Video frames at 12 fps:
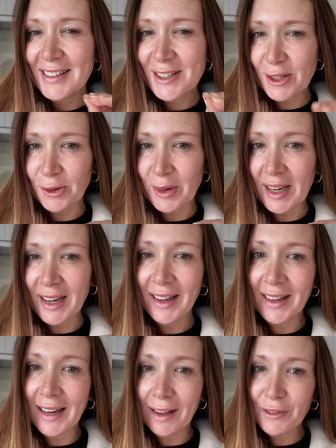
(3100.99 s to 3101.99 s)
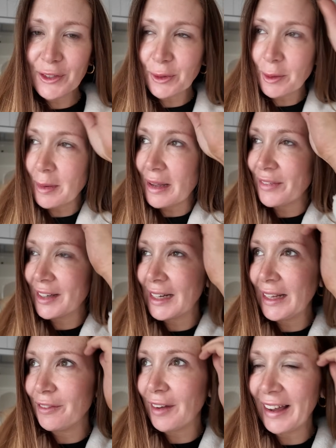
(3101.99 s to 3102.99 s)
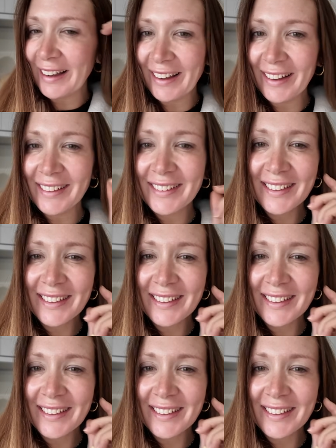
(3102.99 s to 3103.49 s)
Sorry, I left you on a bit of a cliffhanger